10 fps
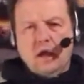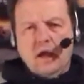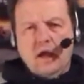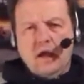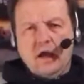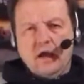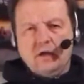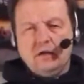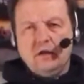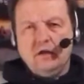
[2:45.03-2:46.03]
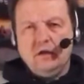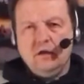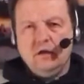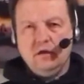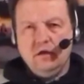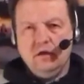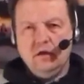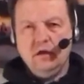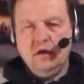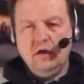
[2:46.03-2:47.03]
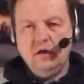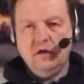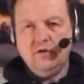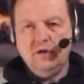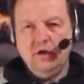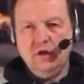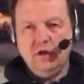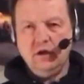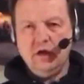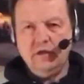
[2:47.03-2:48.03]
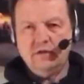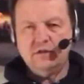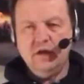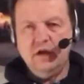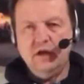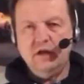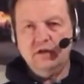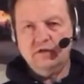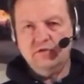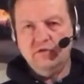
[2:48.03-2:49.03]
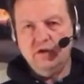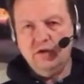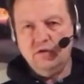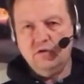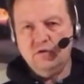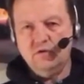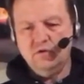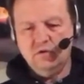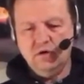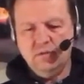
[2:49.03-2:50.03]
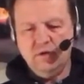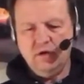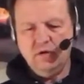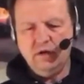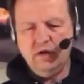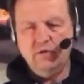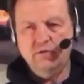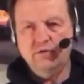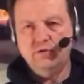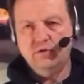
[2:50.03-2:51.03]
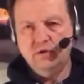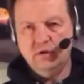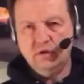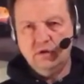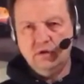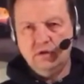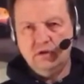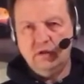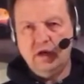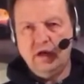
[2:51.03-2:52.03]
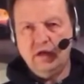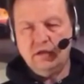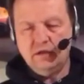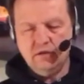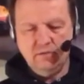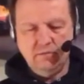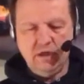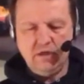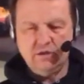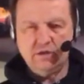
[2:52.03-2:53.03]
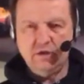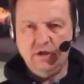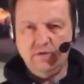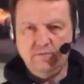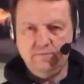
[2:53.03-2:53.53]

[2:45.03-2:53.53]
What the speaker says: And nothing I say in this video about health, diet, medicine,